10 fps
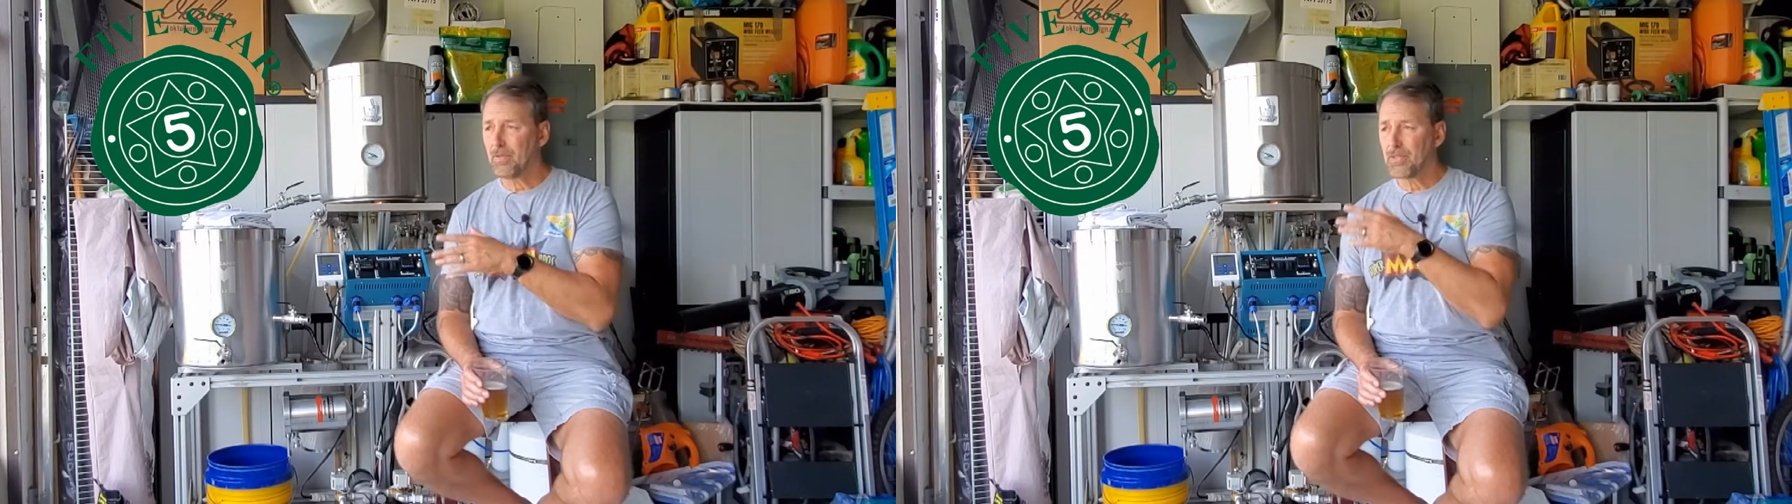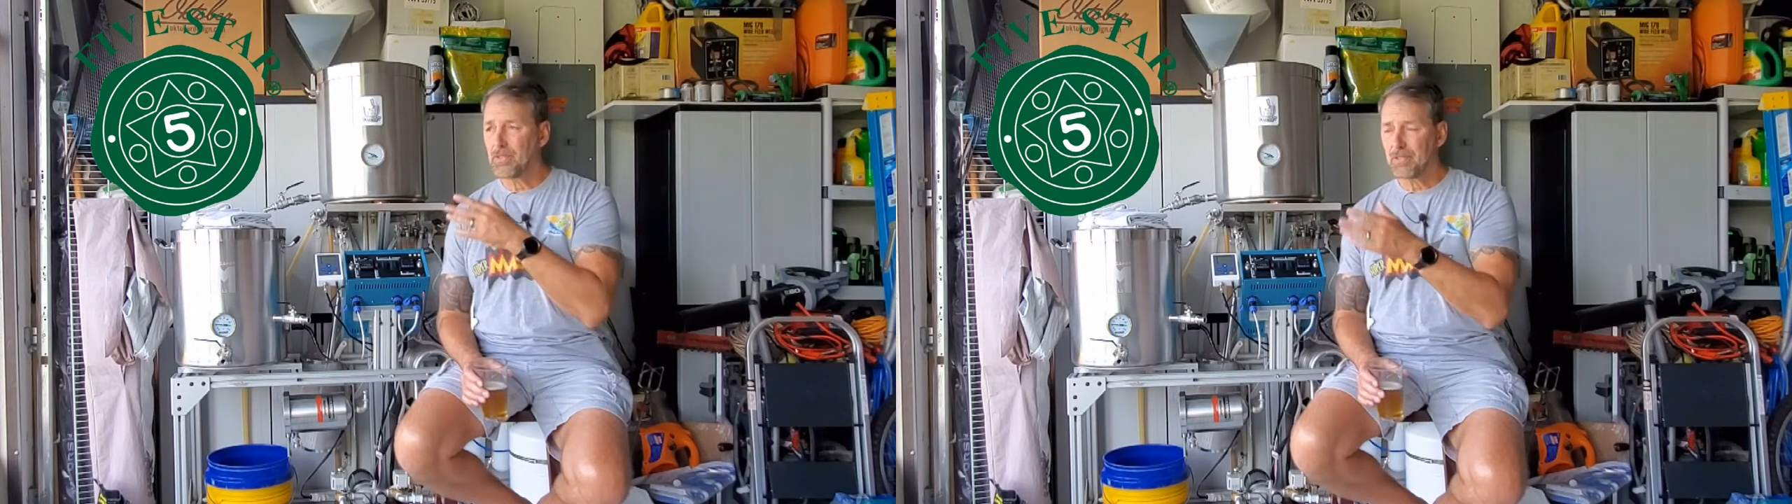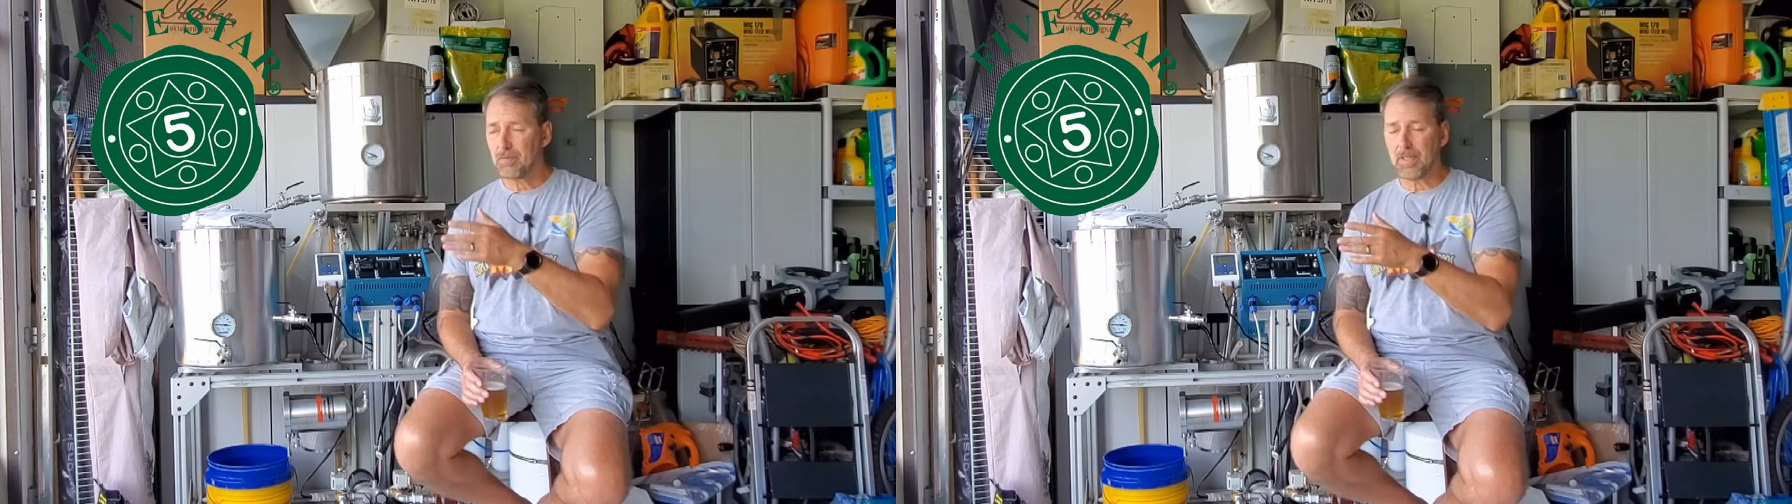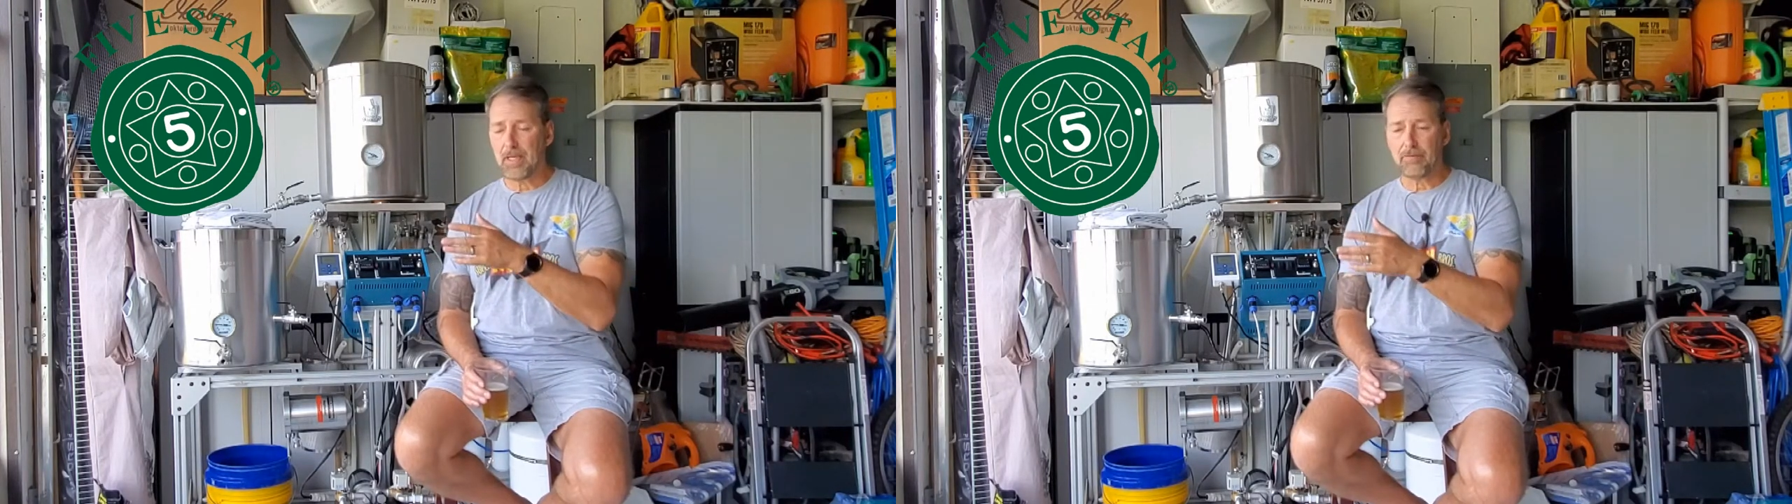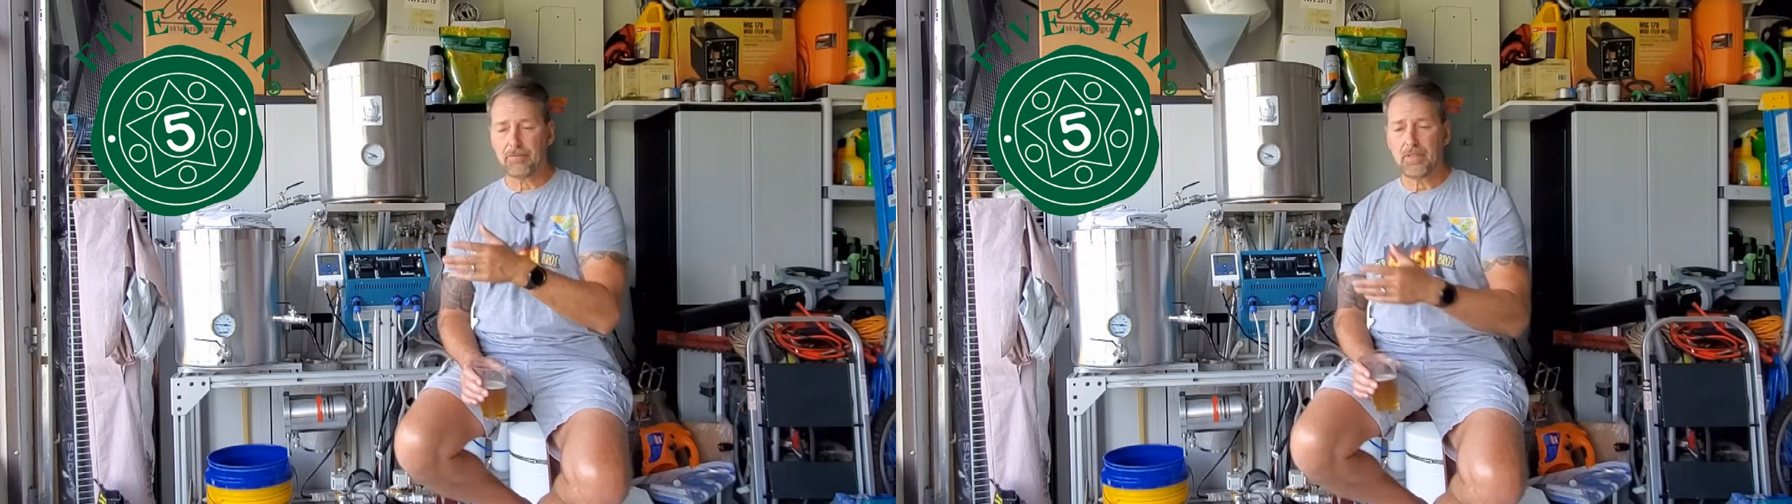was just some
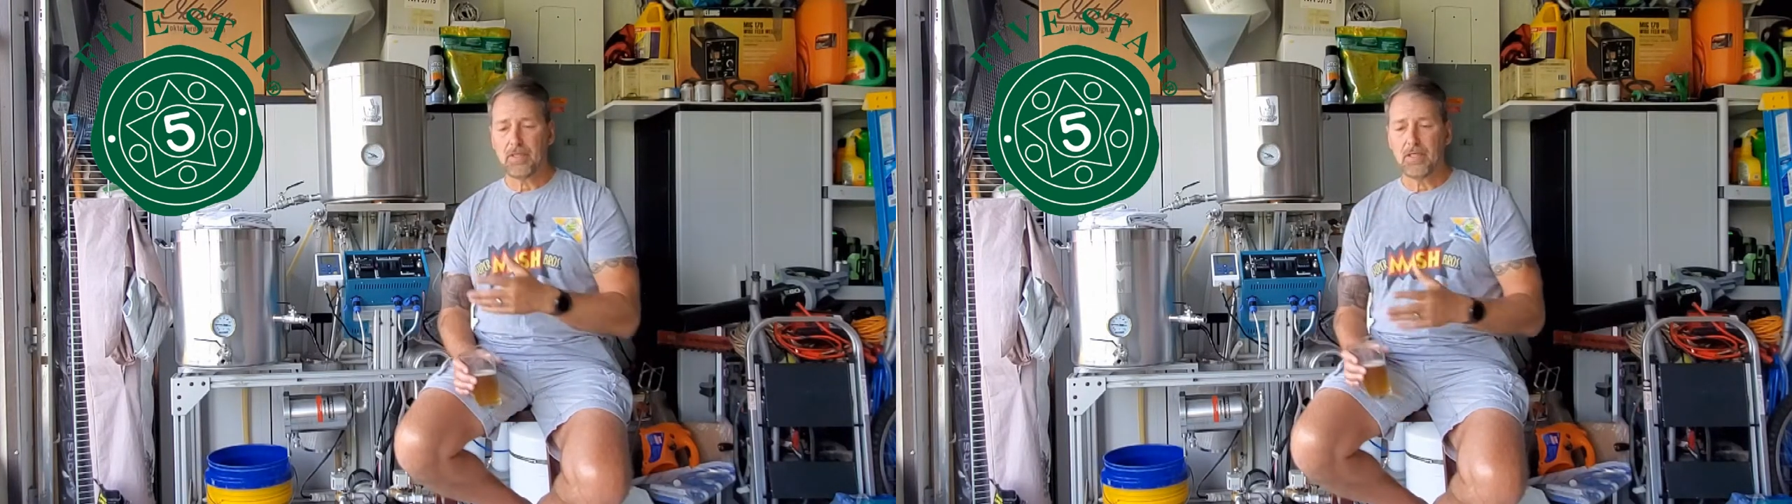left.